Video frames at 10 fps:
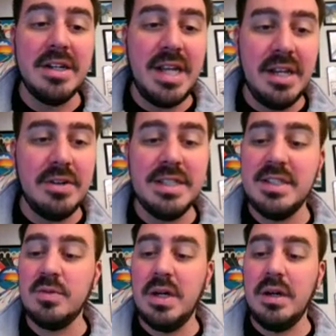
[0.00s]
day Greece
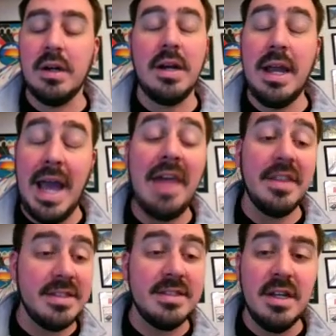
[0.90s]
as well, or
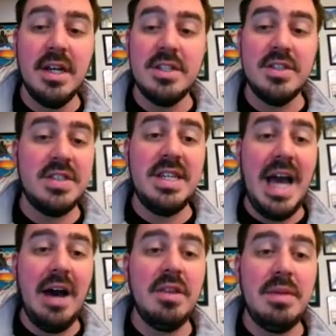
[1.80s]
Athens, to see
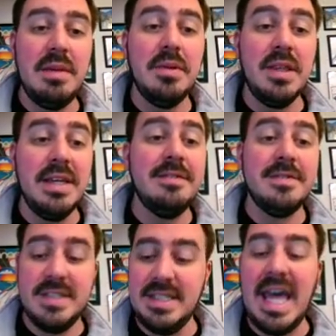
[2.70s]
how the people live
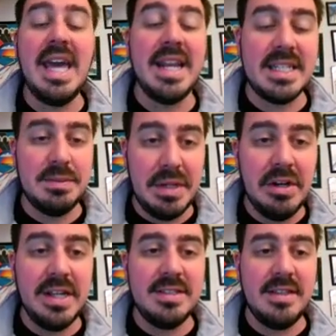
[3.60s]
today and
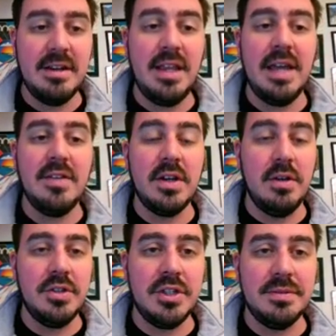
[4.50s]
experience their life and
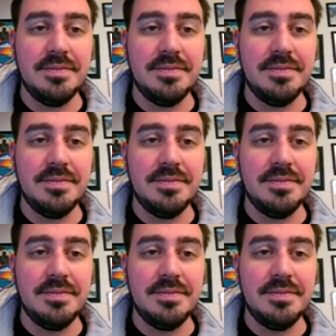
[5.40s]
culture.